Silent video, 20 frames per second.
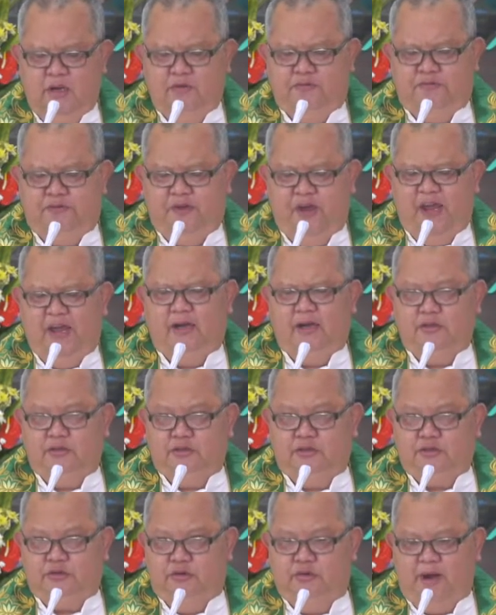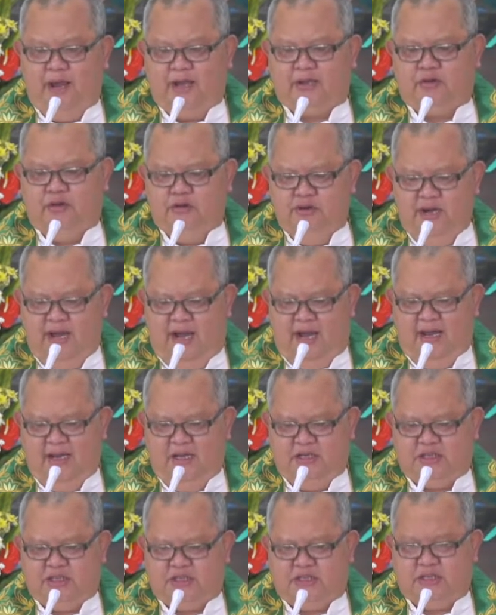failed to
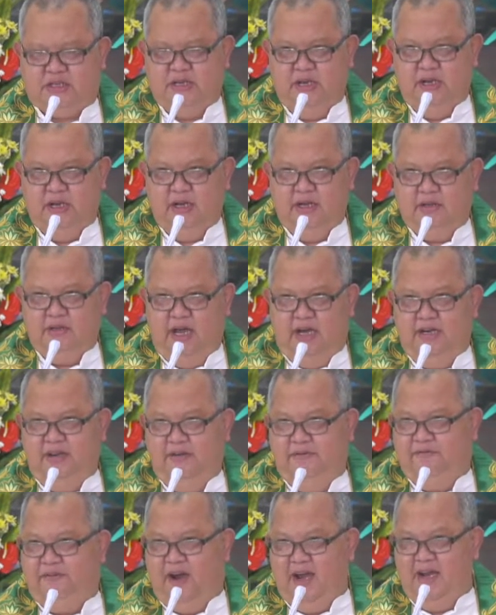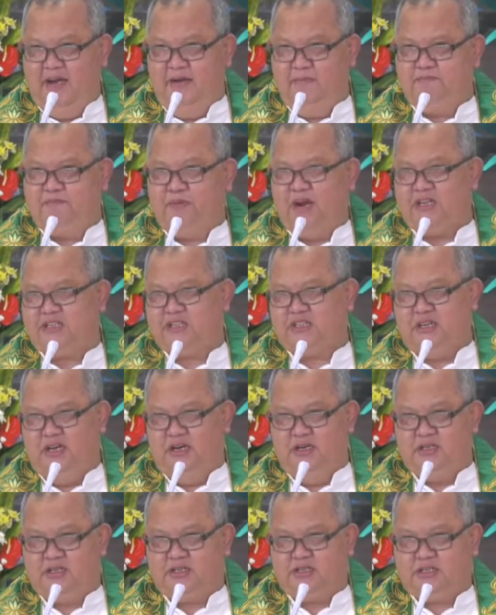recognize the divine
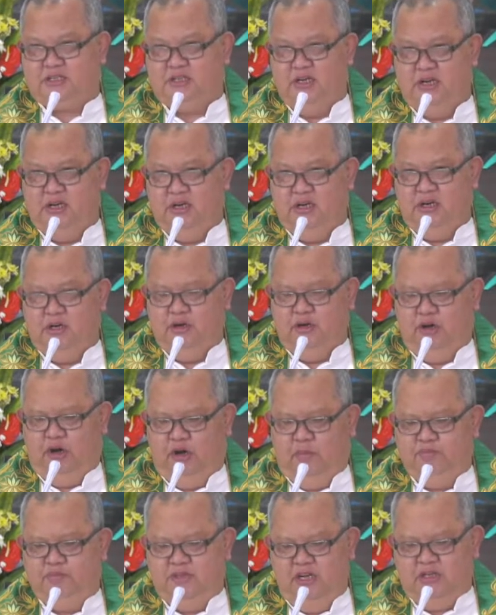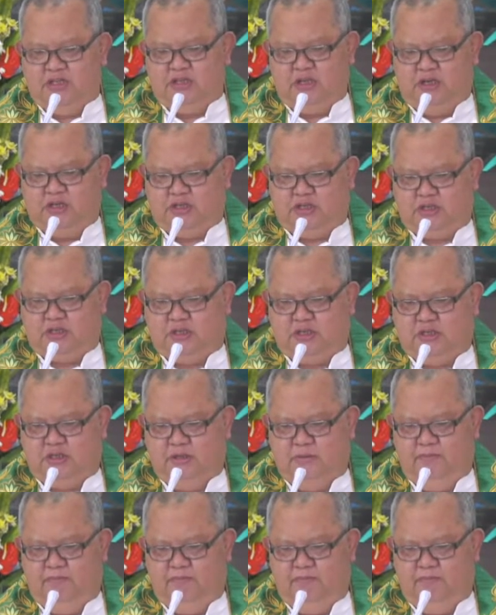presence of Jesus.